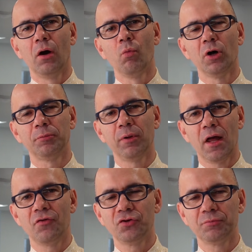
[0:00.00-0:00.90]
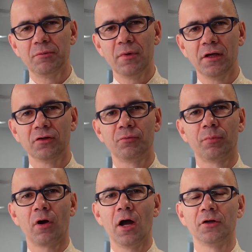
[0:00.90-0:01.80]
what plans should be made
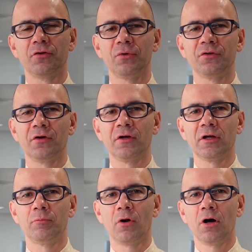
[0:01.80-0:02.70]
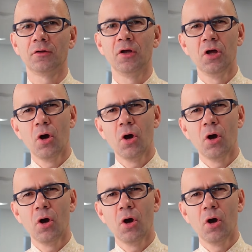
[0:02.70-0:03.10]
prior to retiring abroad.